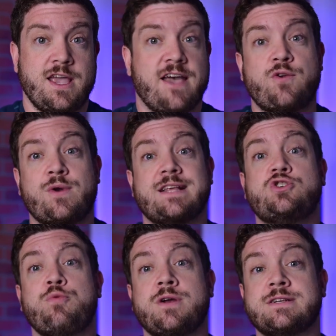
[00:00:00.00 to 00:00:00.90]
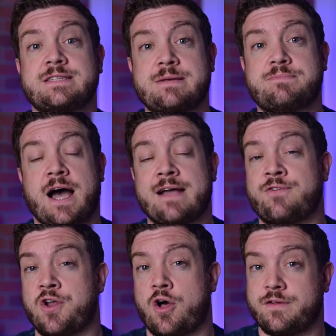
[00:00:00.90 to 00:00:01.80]
If you want a super deep dive
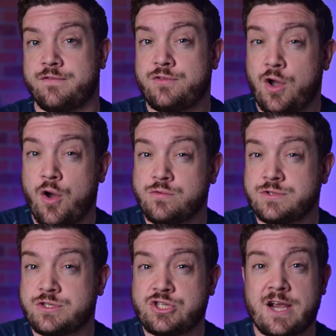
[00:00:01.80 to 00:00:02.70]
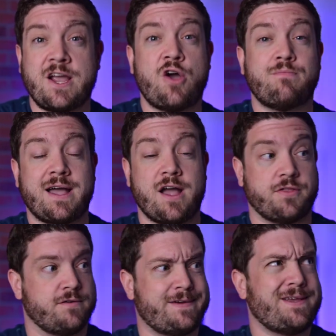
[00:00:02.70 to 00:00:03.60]
on all of those, check out my
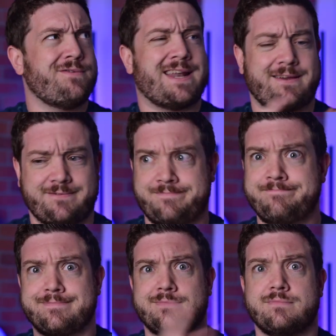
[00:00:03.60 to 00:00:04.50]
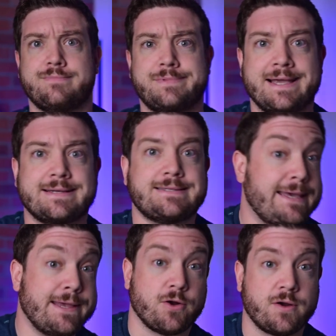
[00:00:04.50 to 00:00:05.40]
other video that I've linked
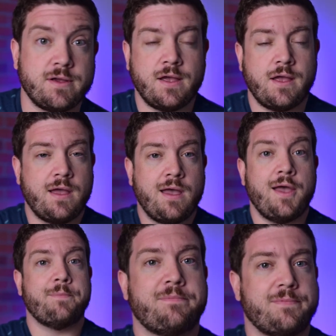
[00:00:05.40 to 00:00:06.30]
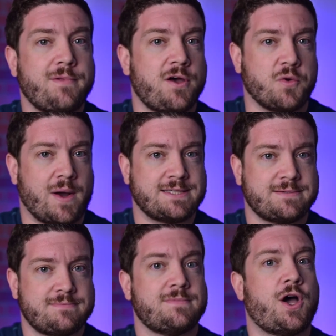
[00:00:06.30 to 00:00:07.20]
here. Otherwise,
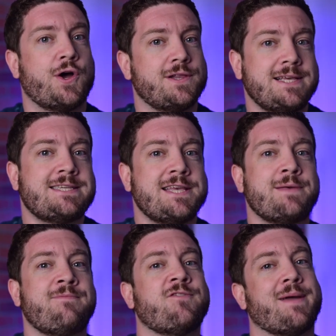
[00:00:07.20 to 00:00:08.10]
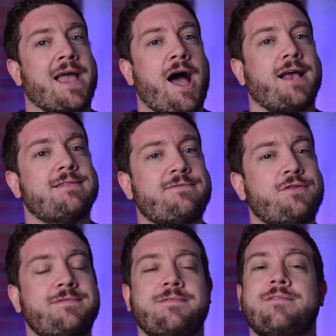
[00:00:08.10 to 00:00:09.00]
uh, at least hit them from a high
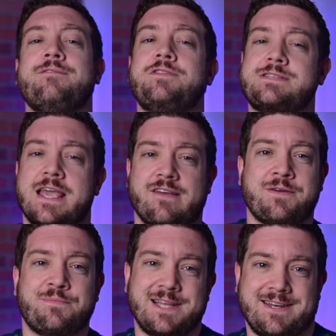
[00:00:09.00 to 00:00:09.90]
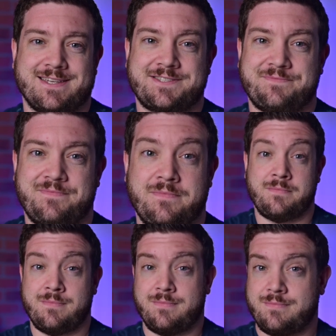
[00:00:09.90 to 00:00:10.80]
level for the sake of completeness.
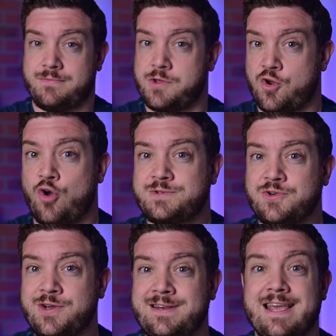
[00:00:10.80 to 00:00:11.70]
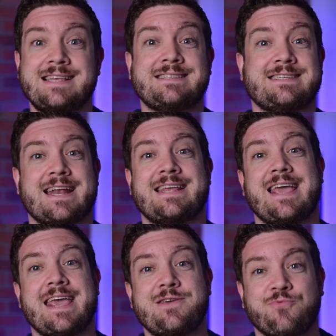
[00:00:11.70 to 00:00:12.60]
Your home screen is getting
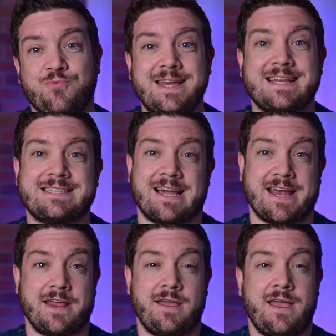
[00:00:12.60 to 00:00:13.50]
a redesign.